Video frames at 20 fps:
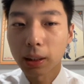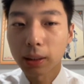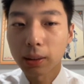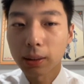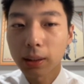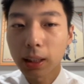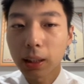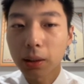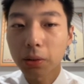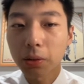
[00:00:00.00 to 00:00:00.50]
is
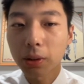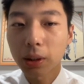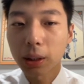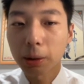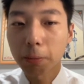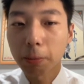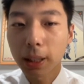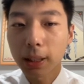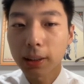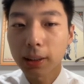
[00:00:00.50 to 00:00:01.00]

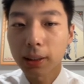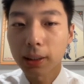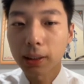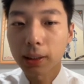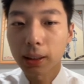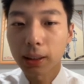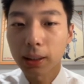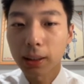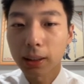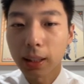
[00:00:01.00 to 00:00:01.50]
generally better
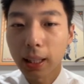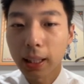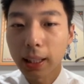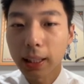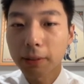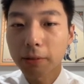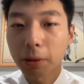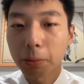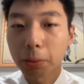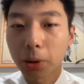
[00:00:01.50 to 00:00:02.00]
than the
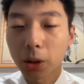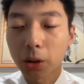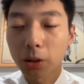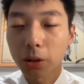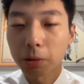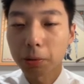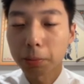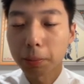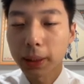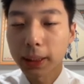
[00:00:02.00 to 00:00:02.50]
naive approach
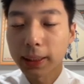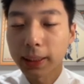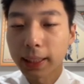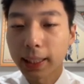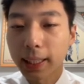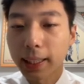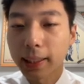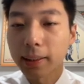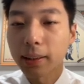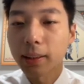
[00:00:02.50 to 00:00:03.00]
of
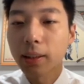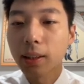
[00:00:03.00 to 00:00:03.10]
PCA.